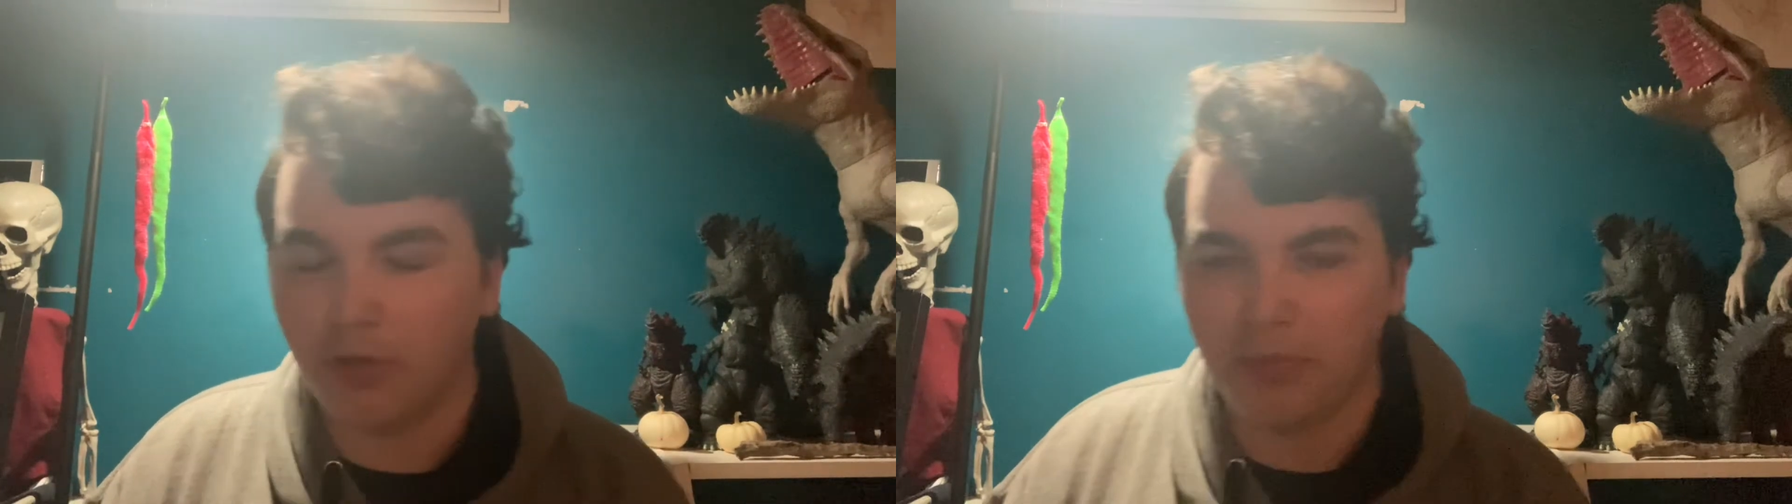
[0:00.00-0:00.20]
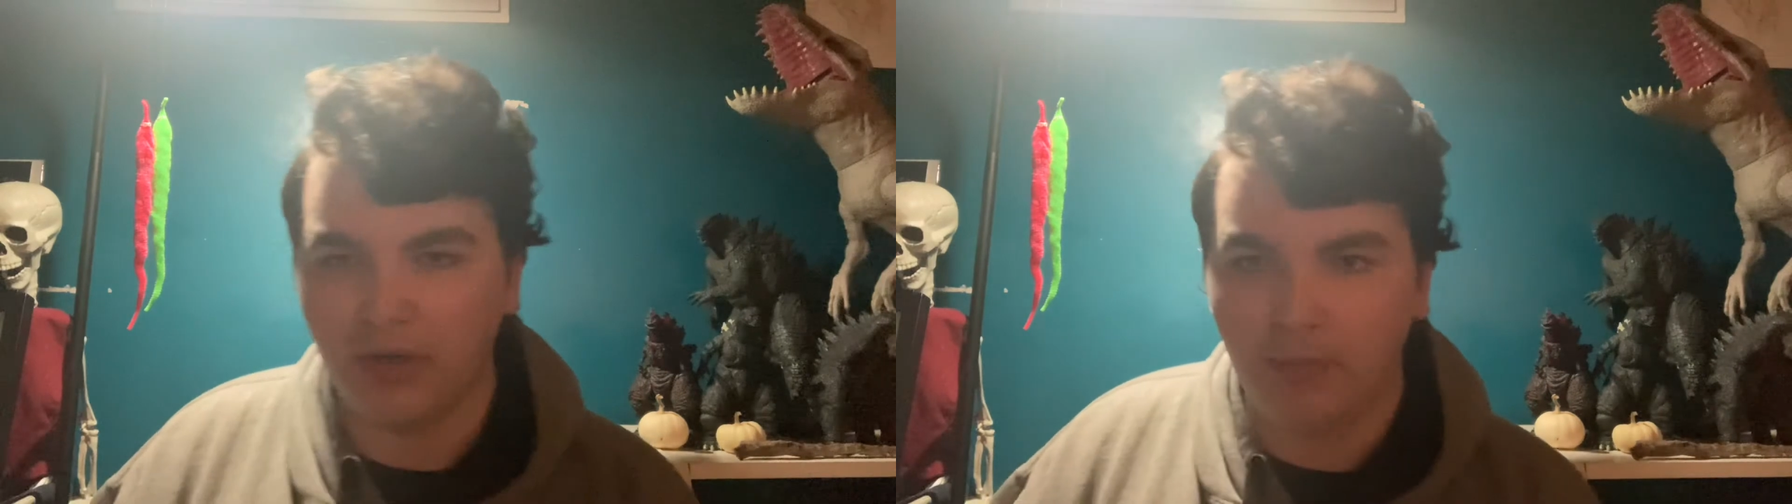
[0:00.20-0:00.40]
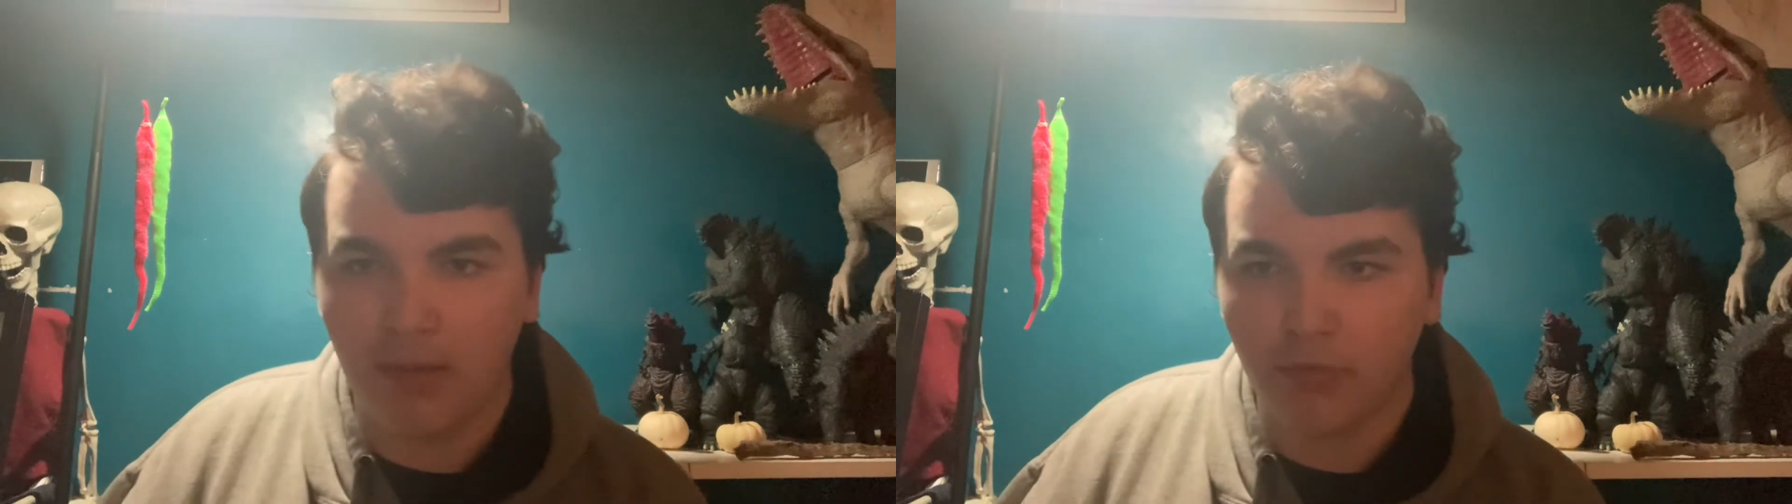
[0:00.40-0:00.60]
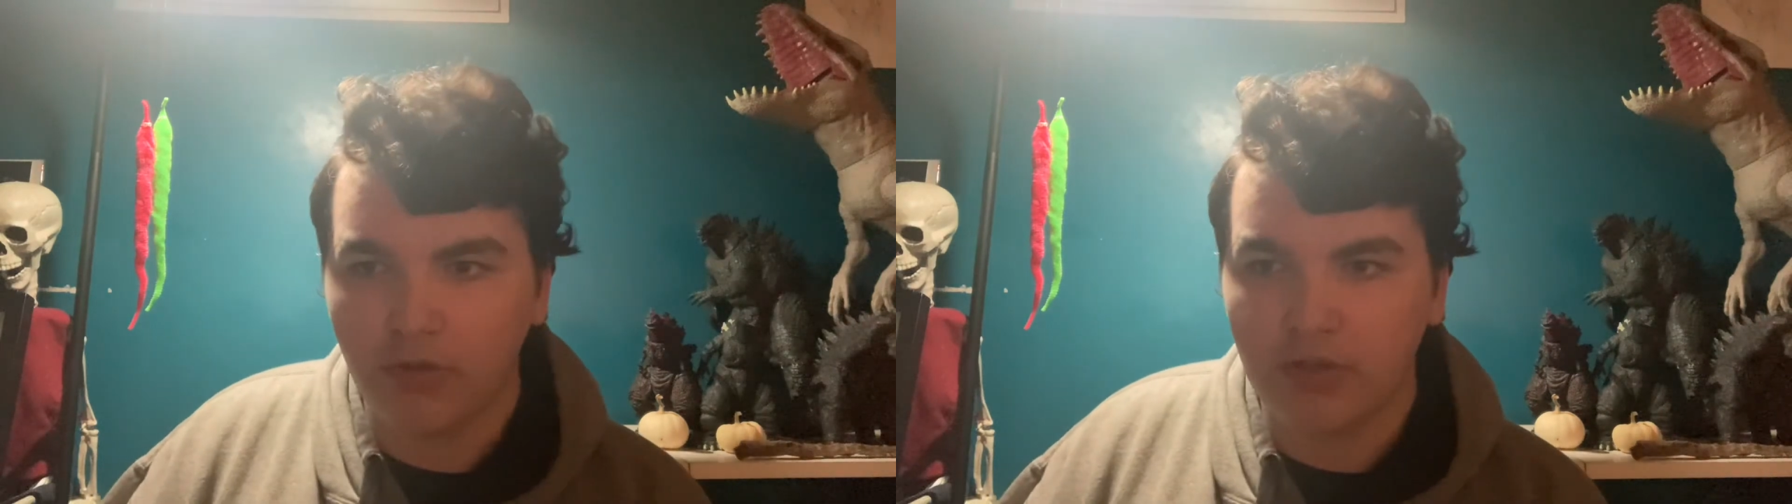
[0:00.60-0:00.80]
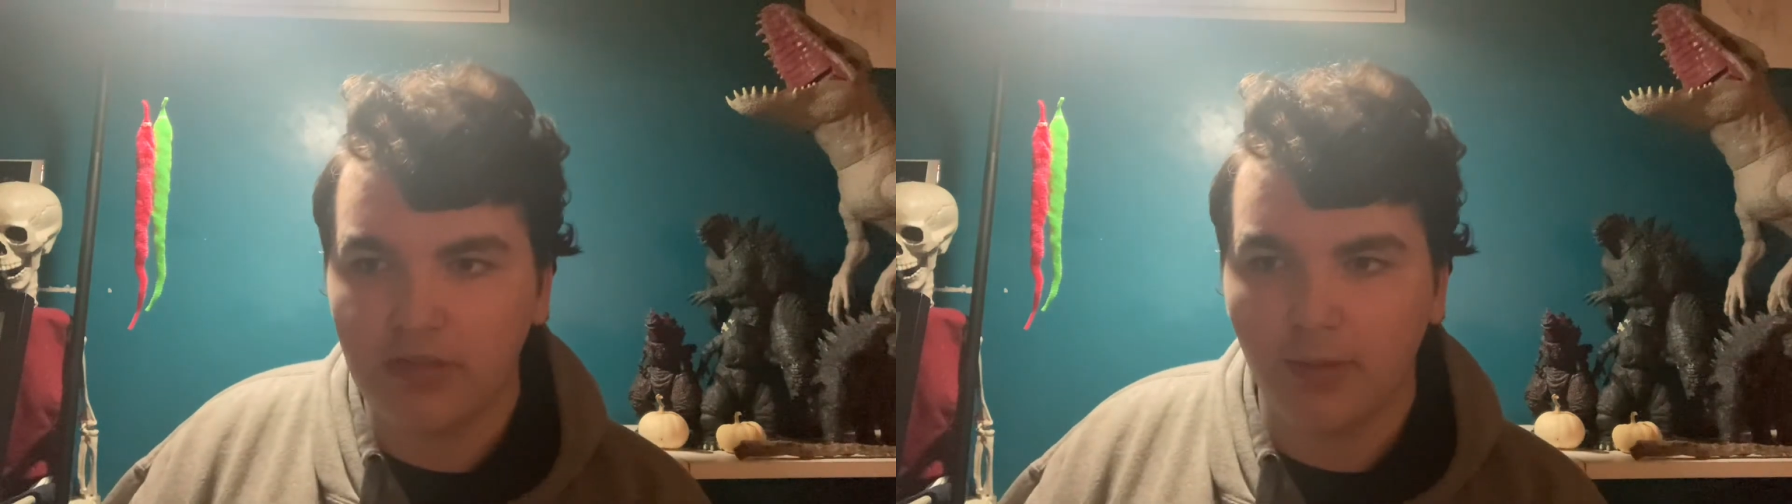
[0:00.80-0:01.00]
open up
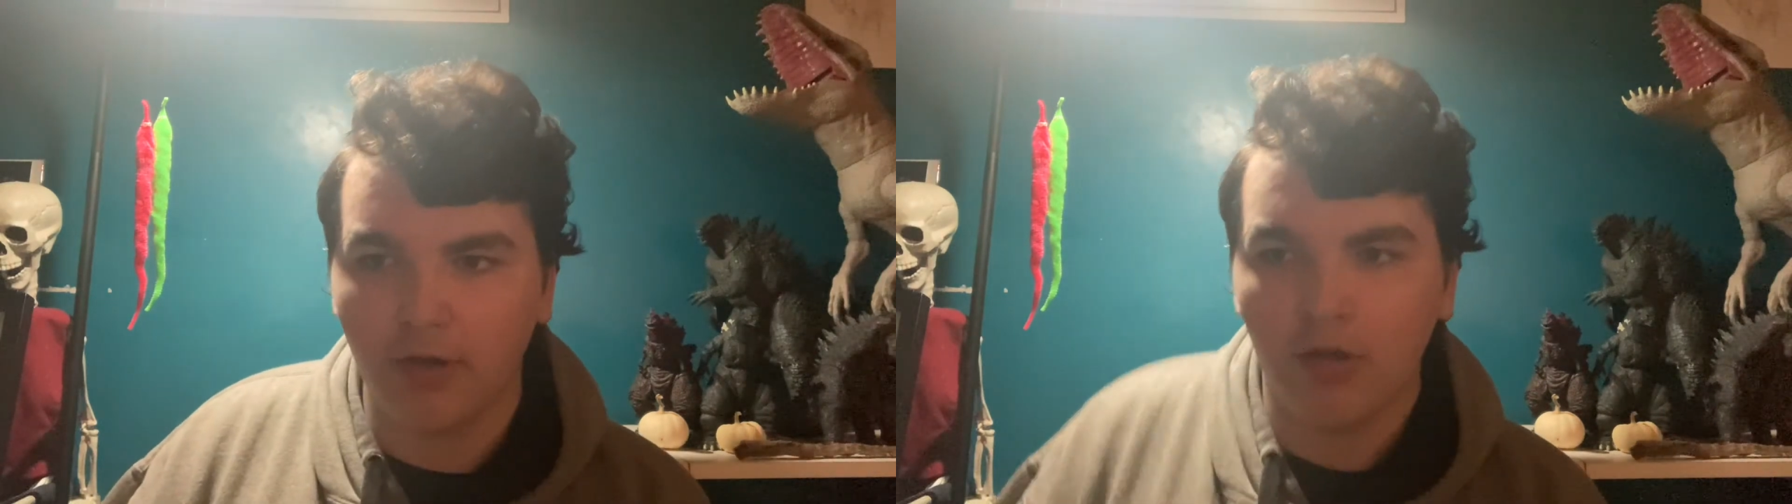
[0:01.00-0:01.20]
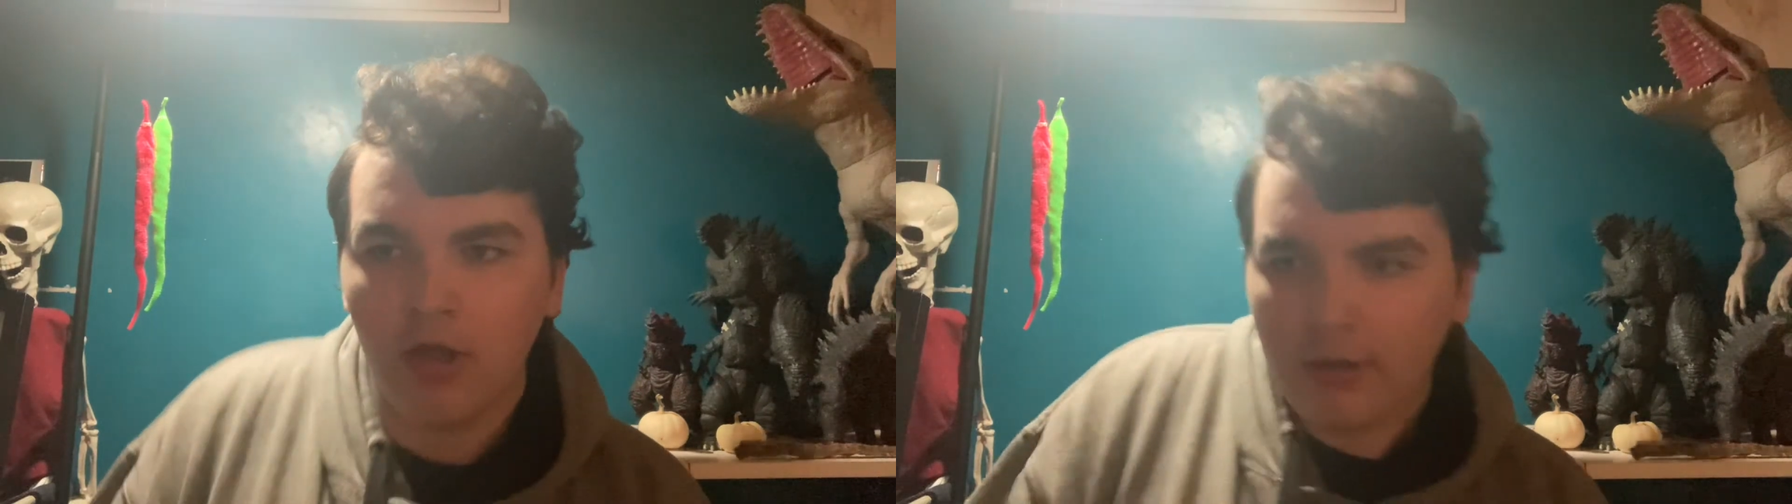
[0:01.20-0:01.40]
memories about